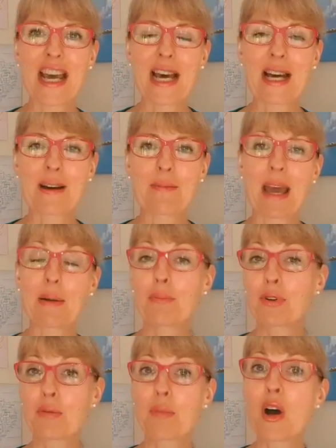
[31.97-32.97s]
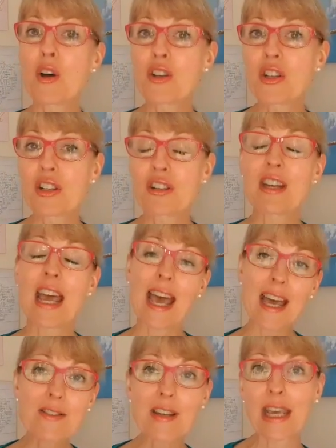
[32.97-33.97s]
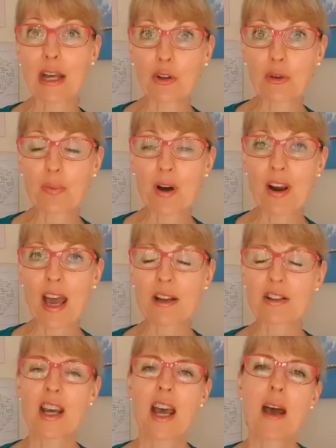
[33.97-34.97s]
and promoted as a health product,